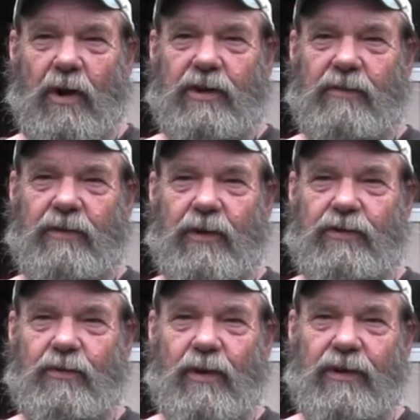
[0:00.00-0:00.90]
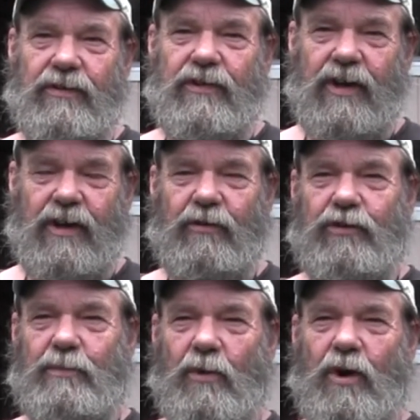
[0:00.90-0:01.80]
brought the first ones. The
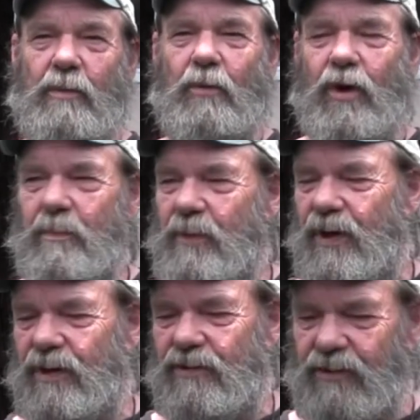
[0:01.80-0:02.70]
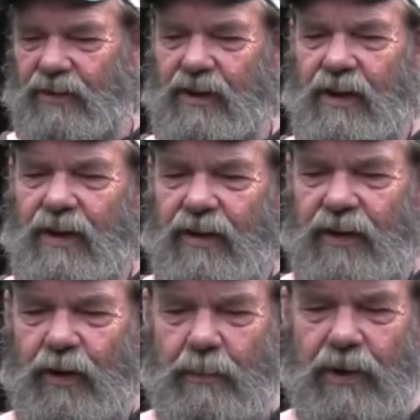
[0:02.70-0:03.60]
English brought more pigs. And
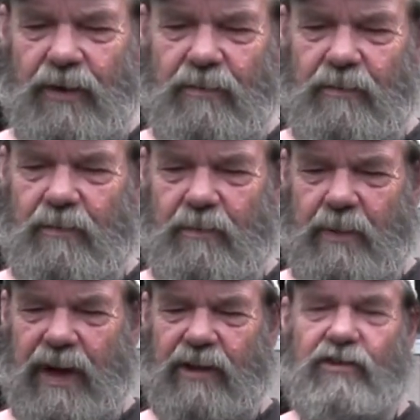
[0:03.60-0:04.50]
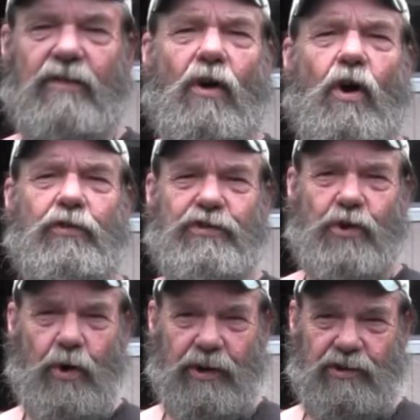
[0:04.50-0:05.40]
there have been pigs of all
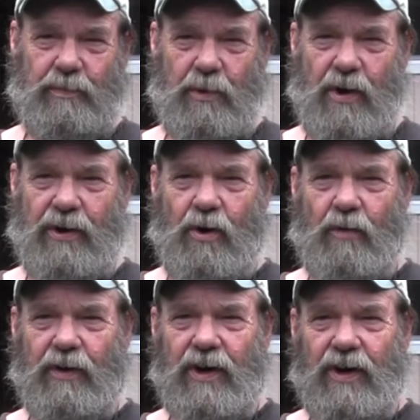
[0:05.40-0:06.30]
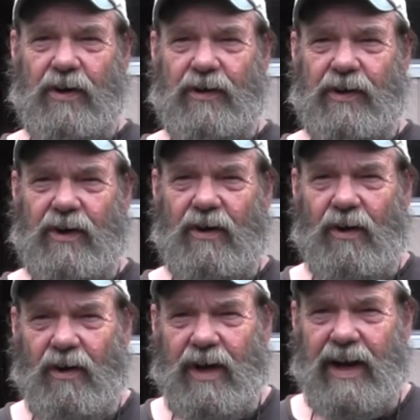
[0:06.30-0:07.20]
sorts brought over here, and they're
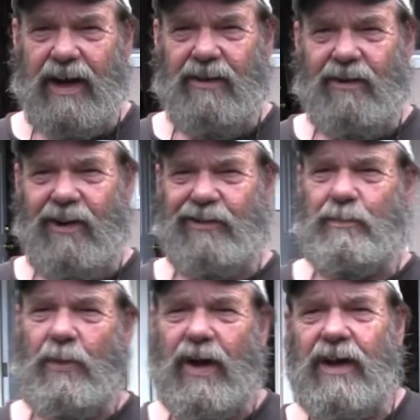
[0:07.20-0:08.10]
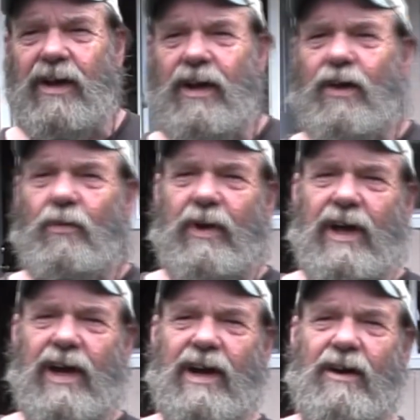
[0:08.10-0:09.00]
all kind of crossbred. We
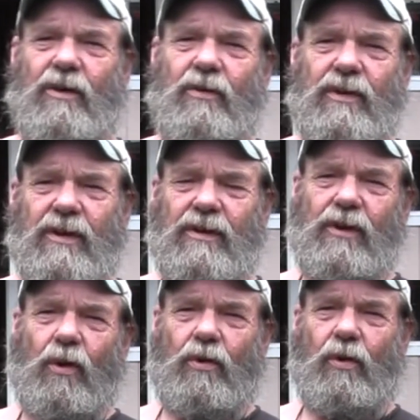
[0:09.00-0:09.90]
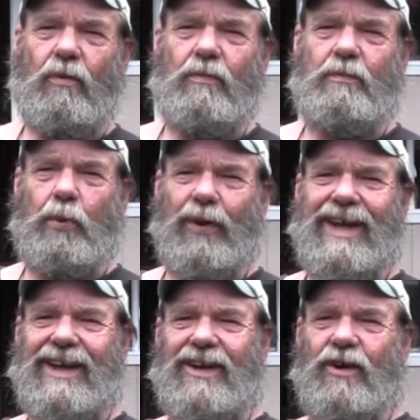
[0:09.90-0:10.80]
got our own local
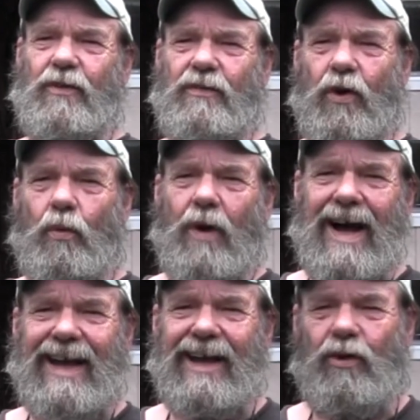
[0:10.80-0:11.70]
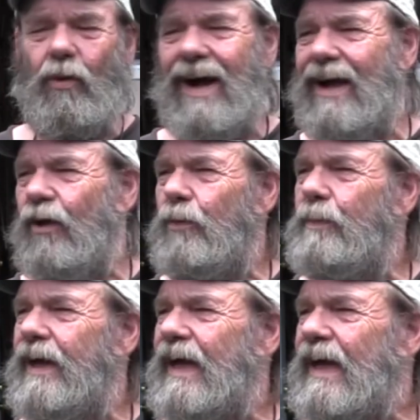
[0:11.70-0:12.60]
breed of Hawaiian wild
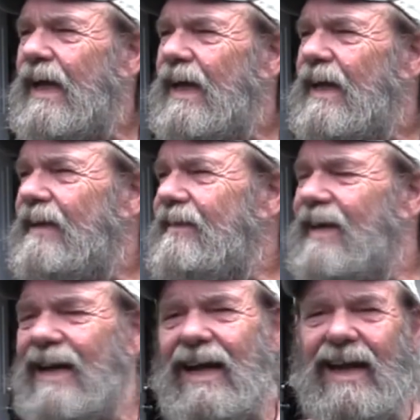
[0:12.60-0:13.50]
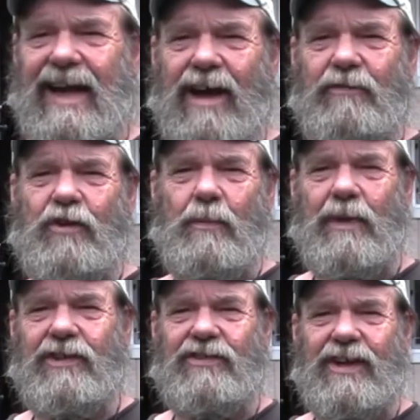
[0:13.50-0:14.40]
pig. He's kind of half
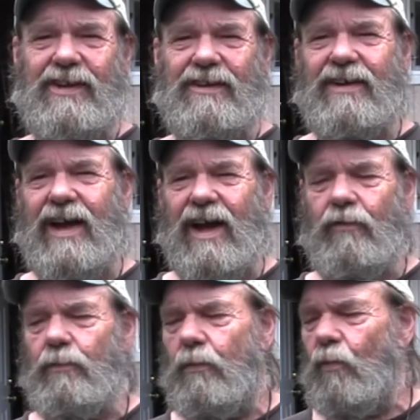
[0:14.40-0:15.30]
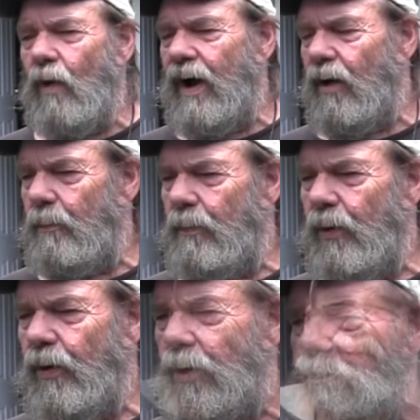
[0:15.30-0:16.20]
domestic and half wild
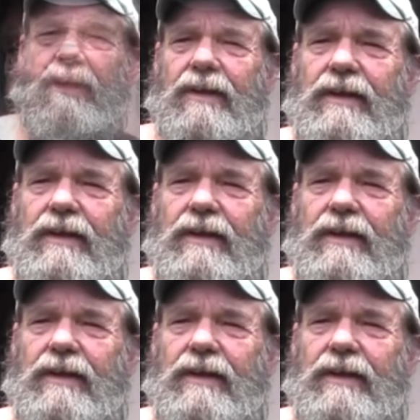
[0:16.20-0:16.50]
boar.